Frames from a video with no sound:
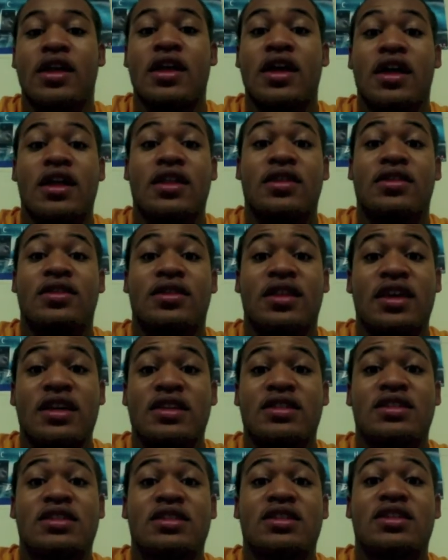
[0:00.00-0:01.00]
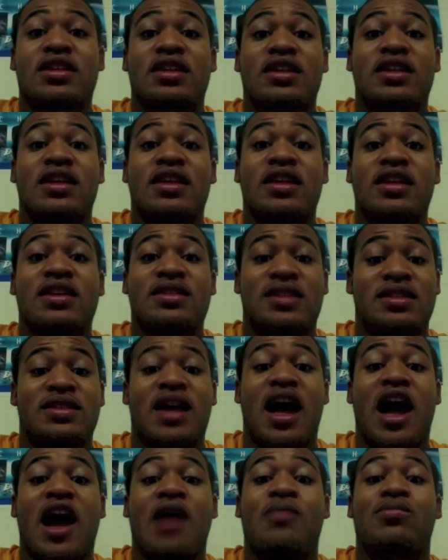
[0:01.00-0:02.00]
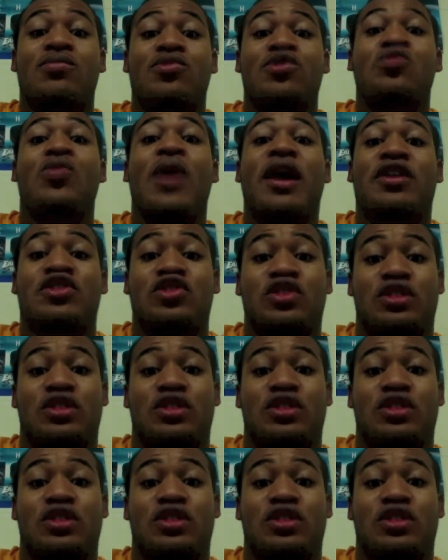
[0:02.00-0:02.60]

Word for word: This is the time you actually take your